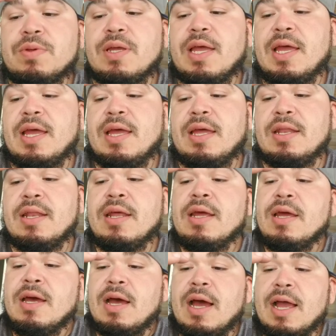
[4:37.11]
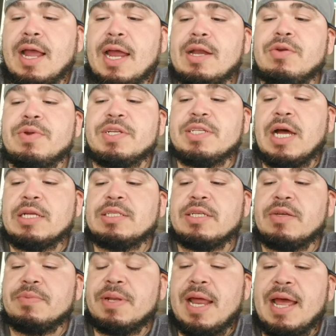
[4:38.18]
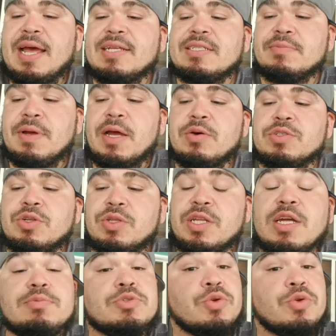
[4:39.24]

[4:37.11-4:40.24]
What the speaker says: and I kind of reached out to him and I asked him how it was holding up.